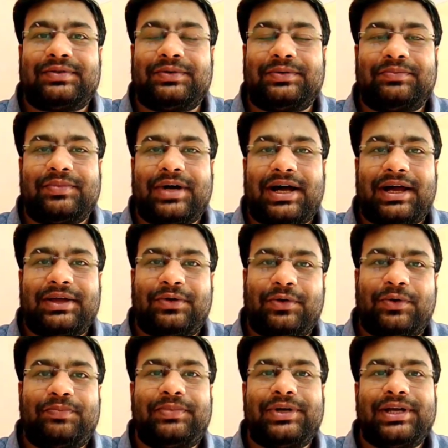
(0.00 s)
So I
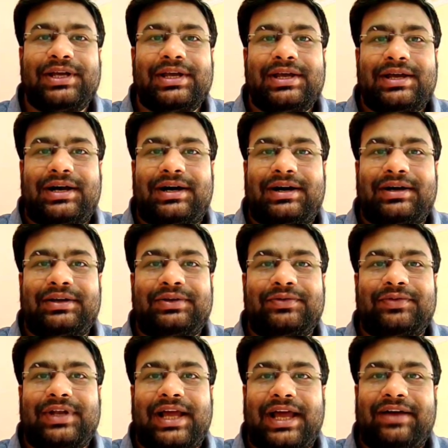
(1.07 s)
hope
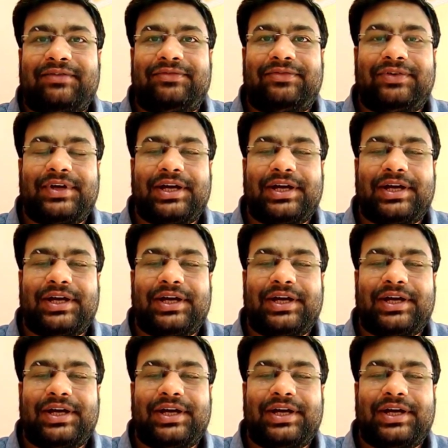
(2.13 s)
you will have